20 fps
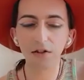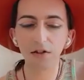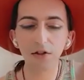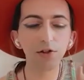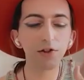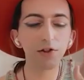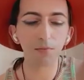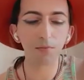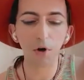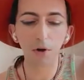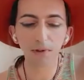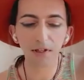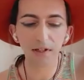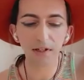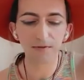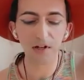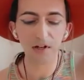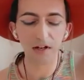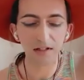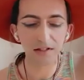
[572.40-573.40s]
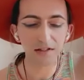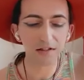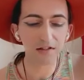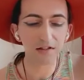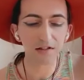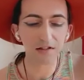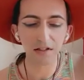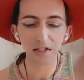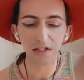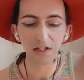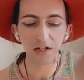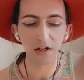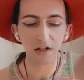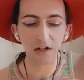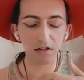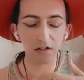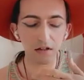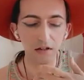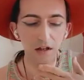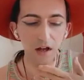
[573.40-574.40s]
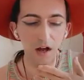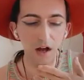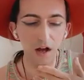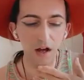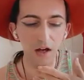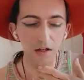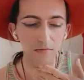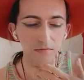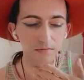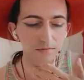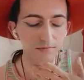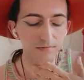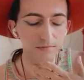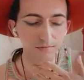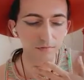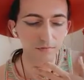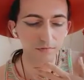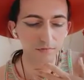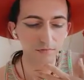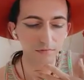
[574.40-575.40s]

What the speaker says: you should probably have done, an